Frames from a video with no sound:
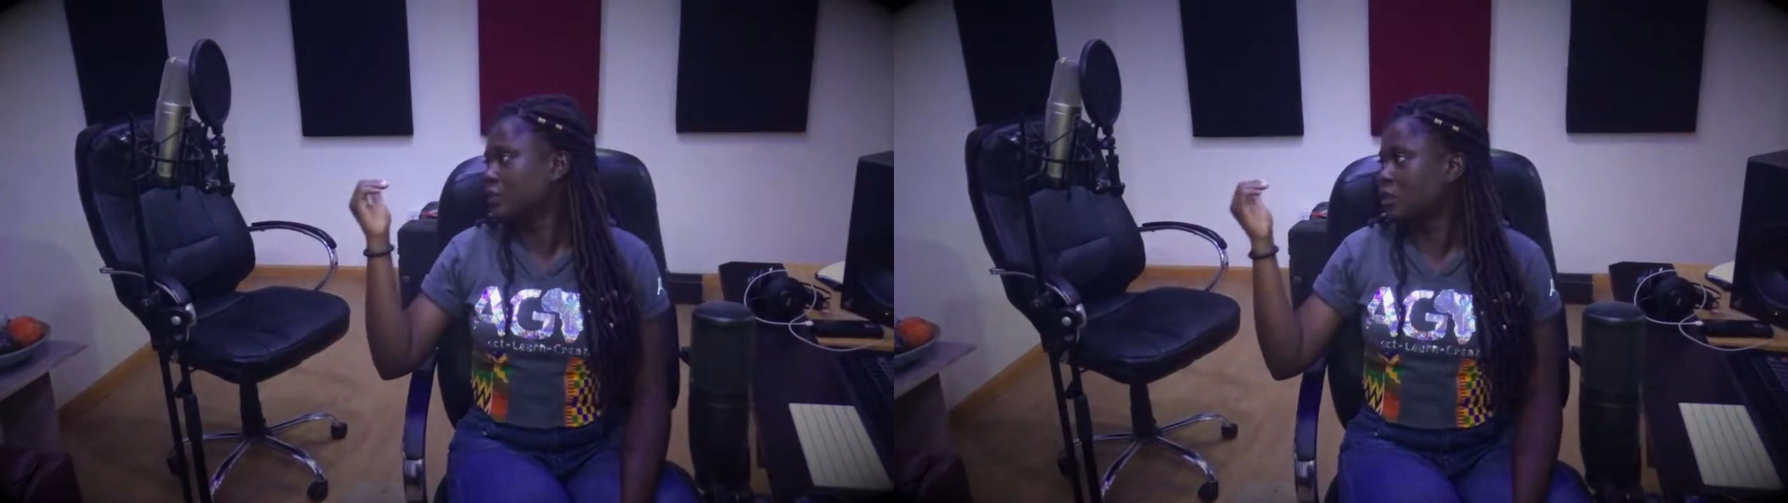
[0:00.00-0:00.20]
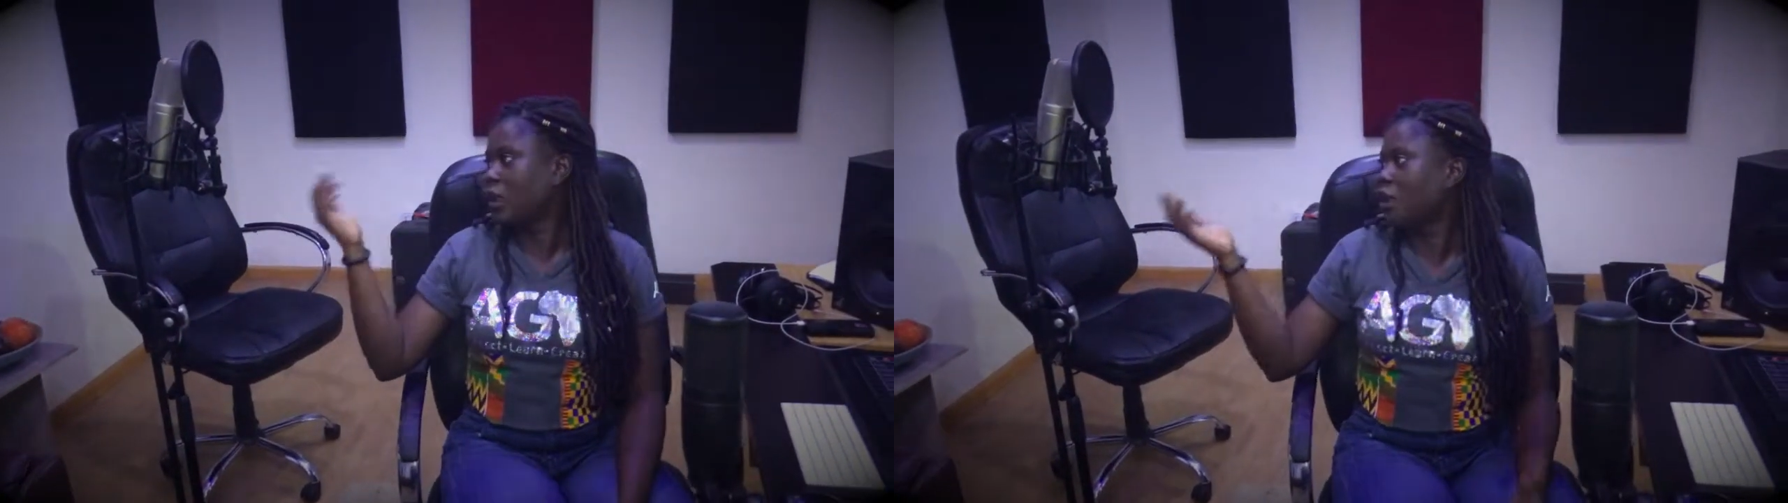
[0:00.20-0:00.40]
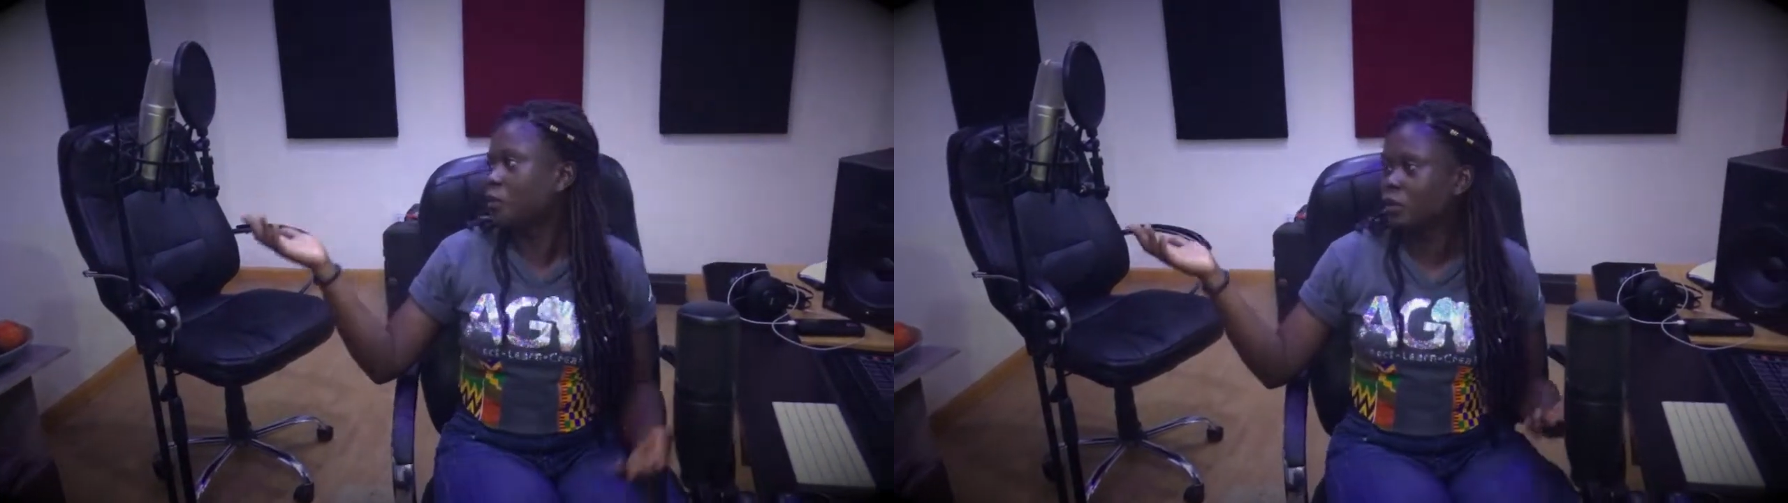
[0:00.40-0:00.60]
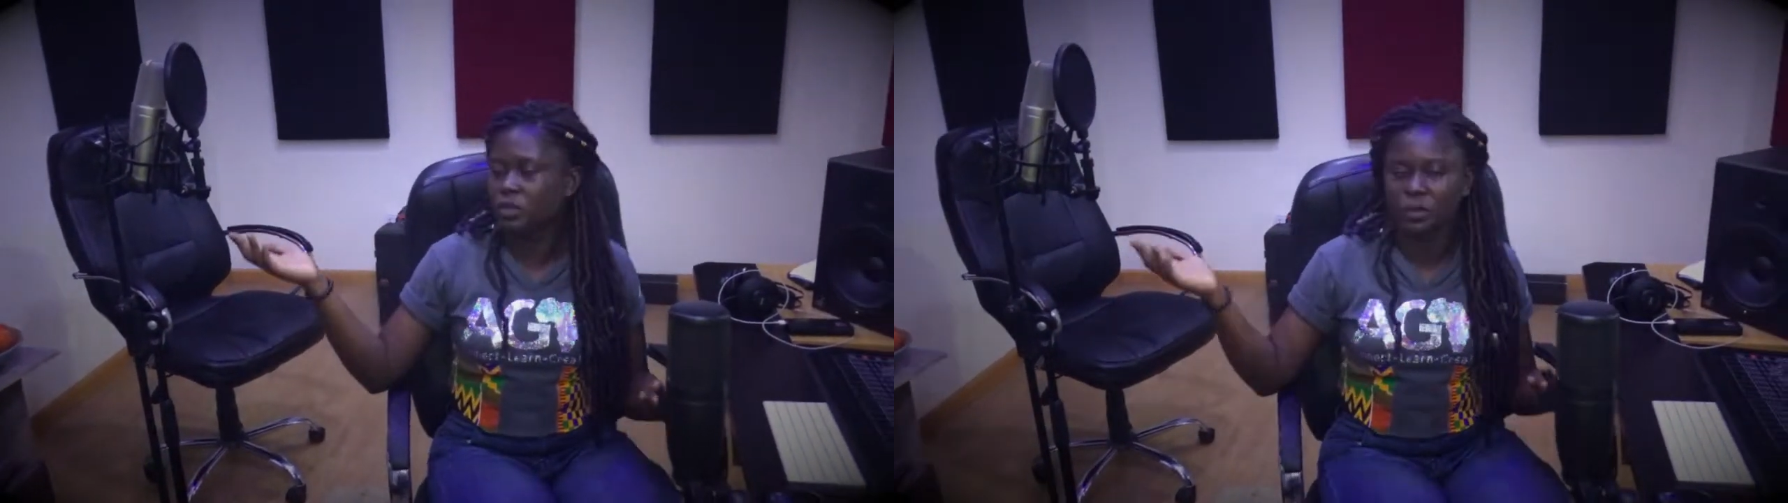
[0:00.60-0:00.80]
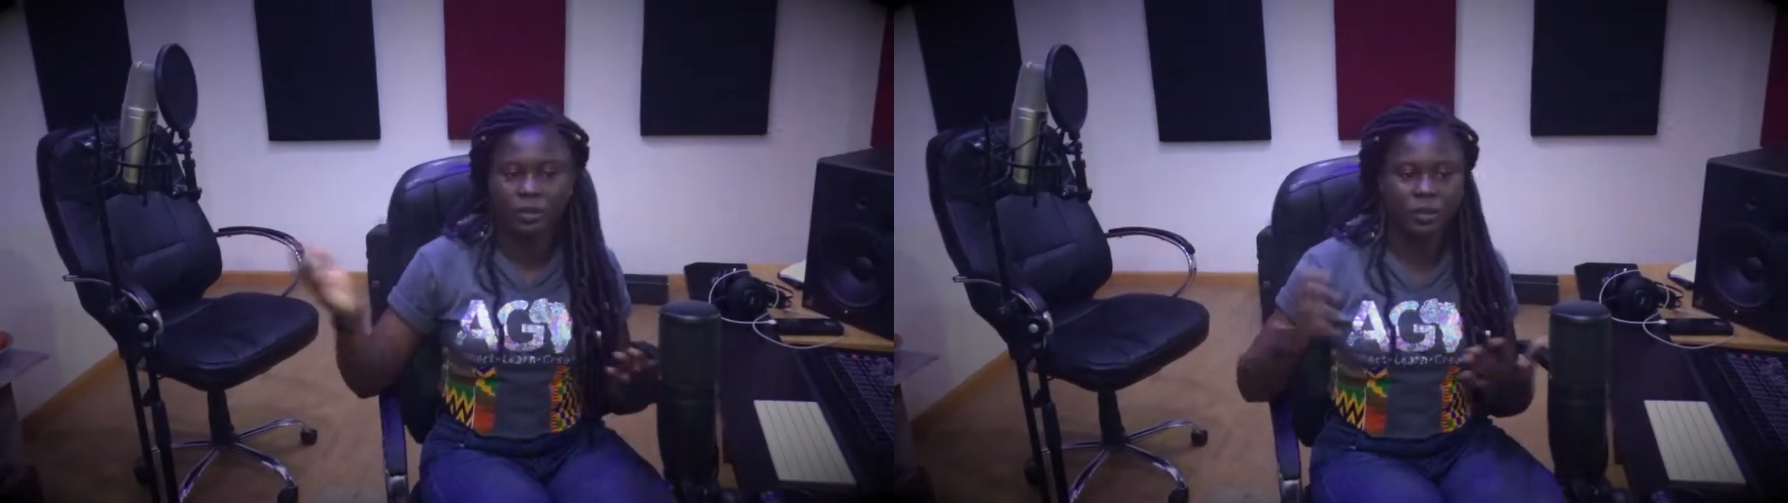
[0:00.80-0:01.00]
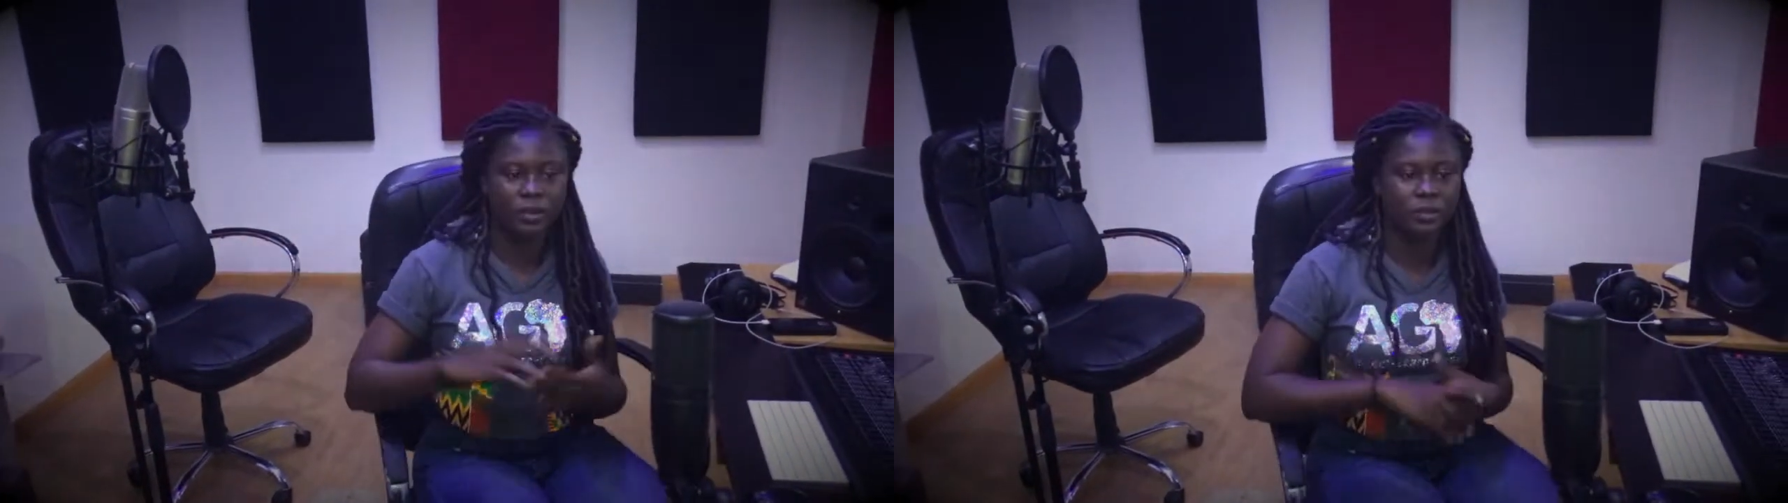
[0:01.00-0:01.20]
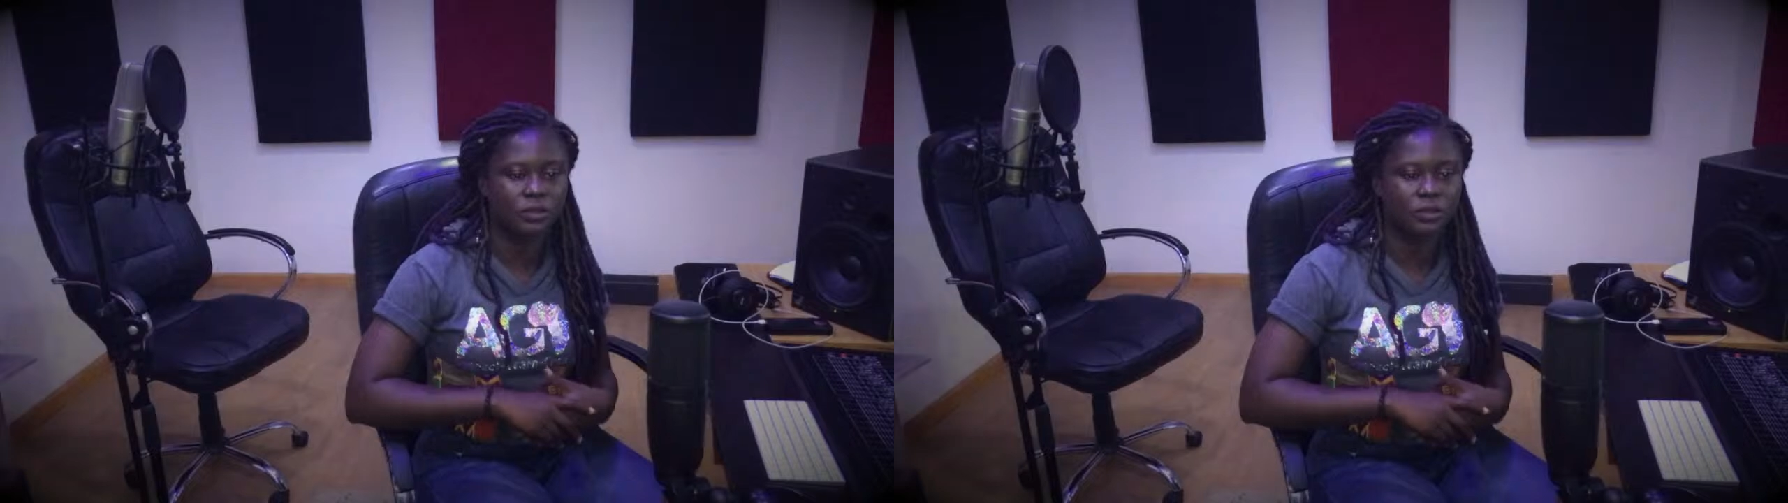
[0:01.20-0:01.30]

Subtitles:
to help you with your recording.